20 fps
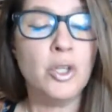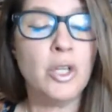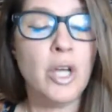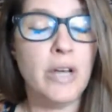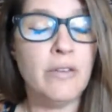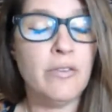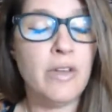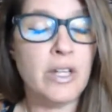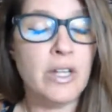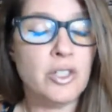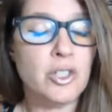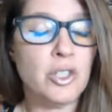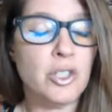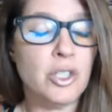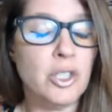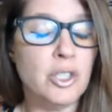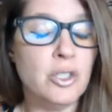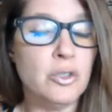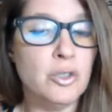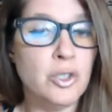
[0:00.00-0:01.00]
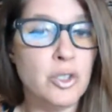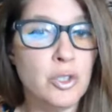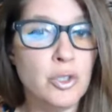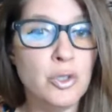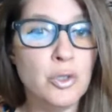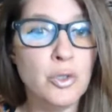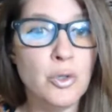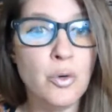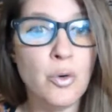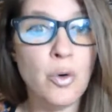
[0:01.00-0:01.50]
Eventually you
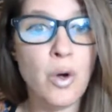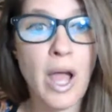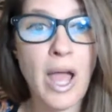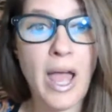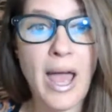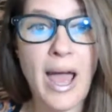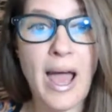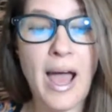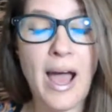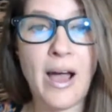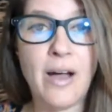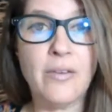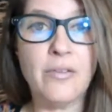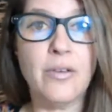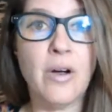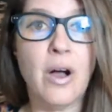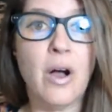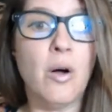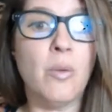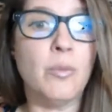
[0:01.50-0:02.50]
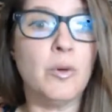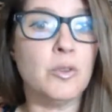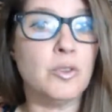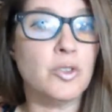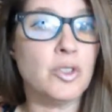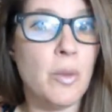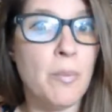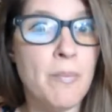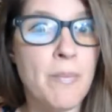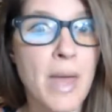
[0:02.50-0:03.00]
do have almost
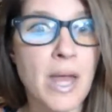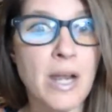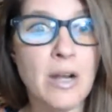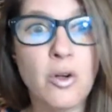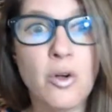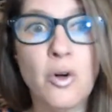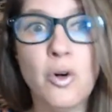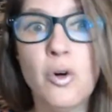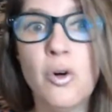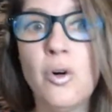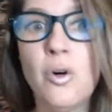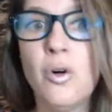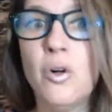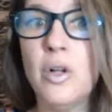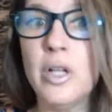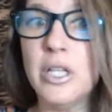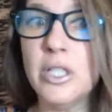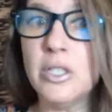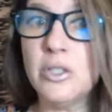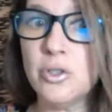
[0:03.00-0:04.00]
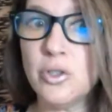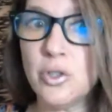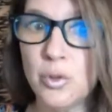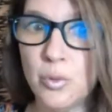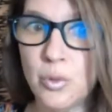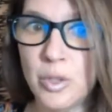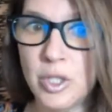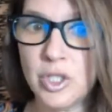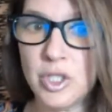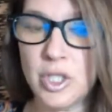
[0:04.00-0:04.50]
a medical
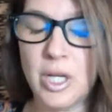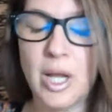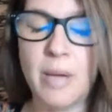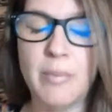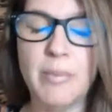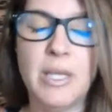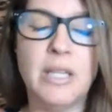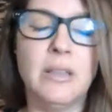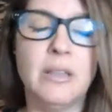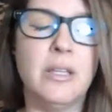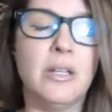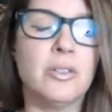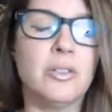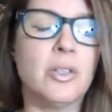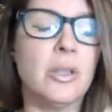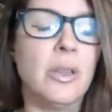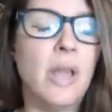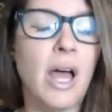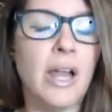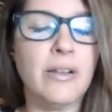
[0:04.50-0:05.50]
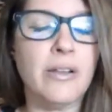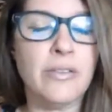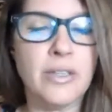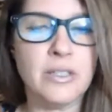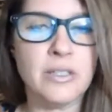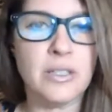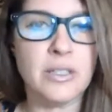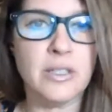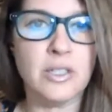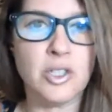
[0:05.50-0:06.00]
intuition. I mean, there's a lot of
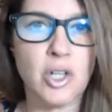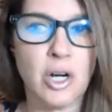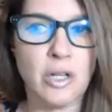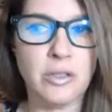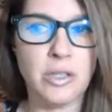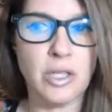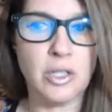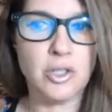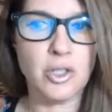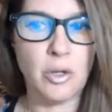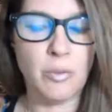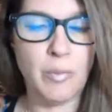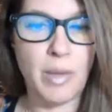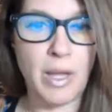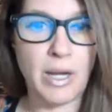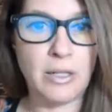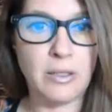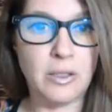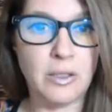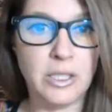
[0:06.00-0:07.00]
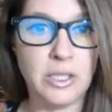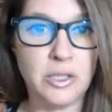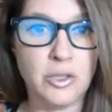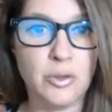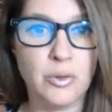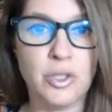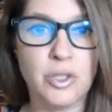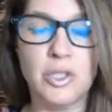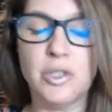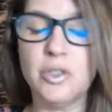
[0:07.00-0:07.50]
things in the chart that show medical
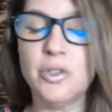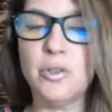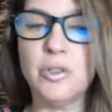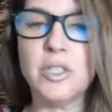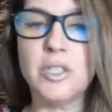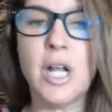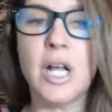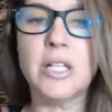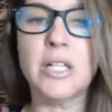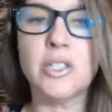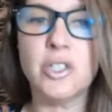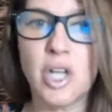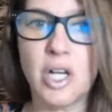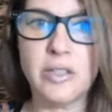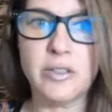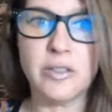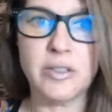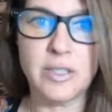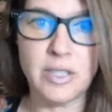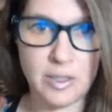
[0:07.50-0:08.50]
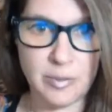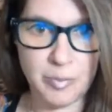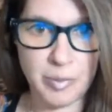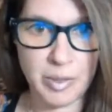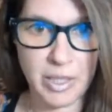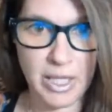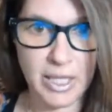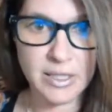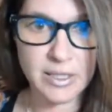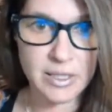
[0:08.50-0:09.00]
intuition. So it's not just this
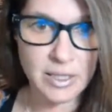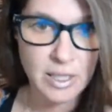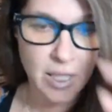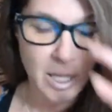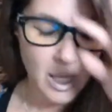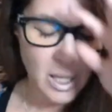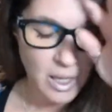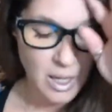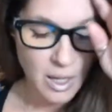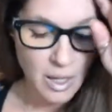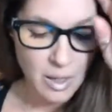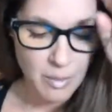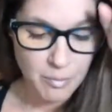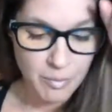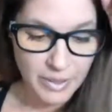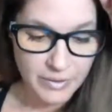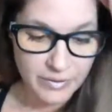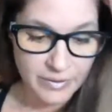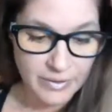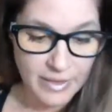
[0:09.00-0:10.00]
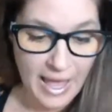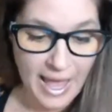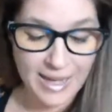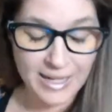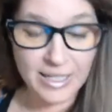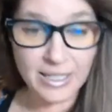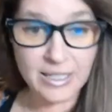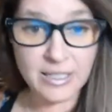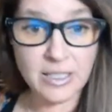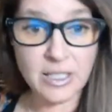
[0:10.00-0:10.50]
place, but that
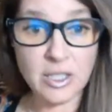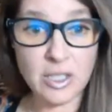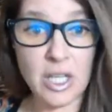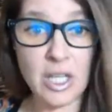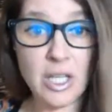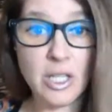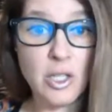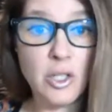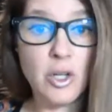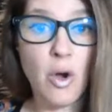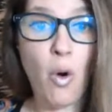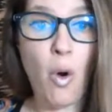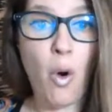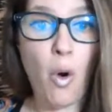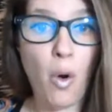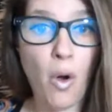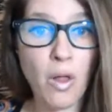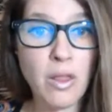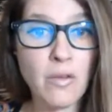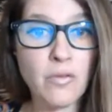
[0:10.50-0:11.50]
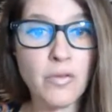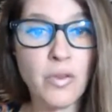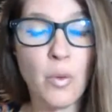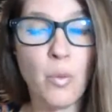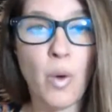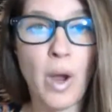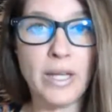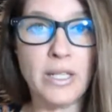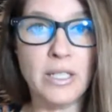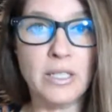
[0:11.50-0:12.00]
is, you know, all of the
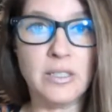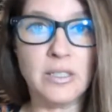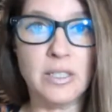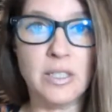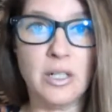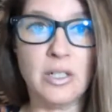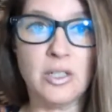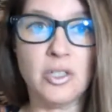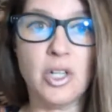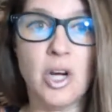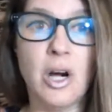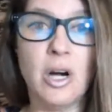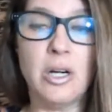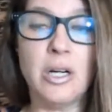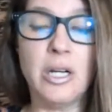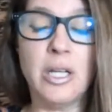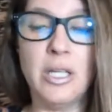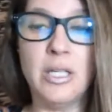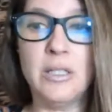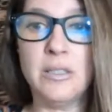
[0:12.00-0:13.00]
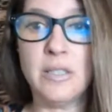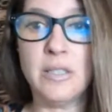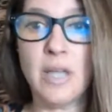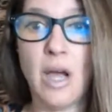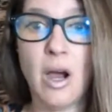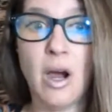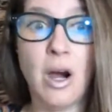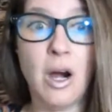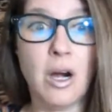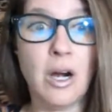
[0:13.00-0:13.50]
whiteness in our chart is
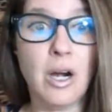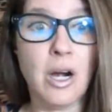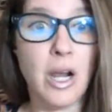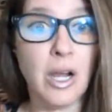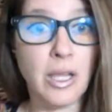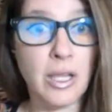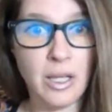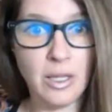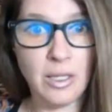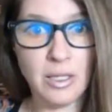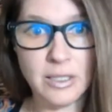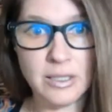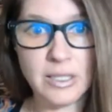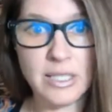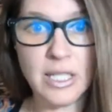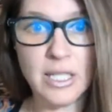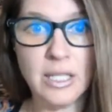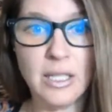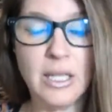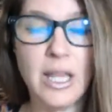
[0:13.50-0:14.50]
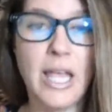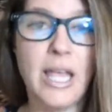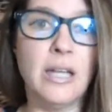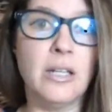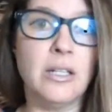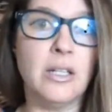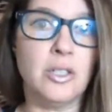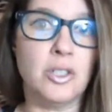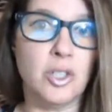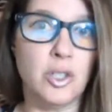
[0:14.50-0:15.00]
our Achilles heel and
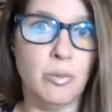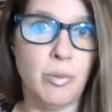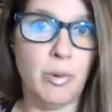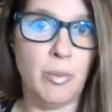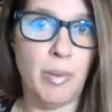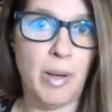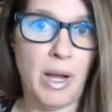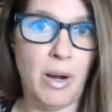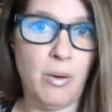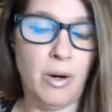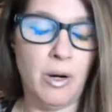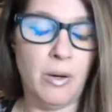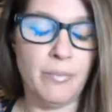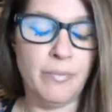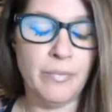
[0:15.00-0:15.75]
our superpower.